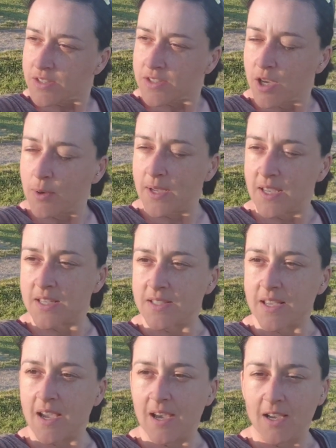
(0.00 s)
So it
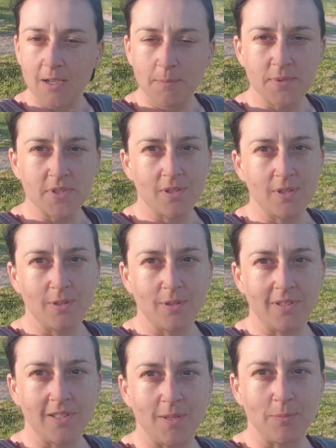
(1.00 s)
is
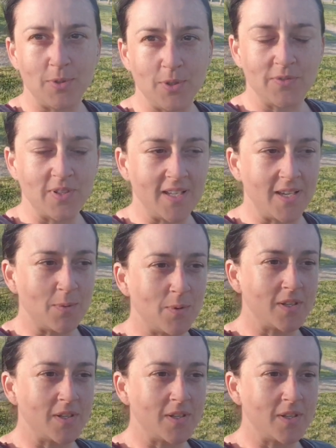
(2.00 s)
absolutely beautiful here.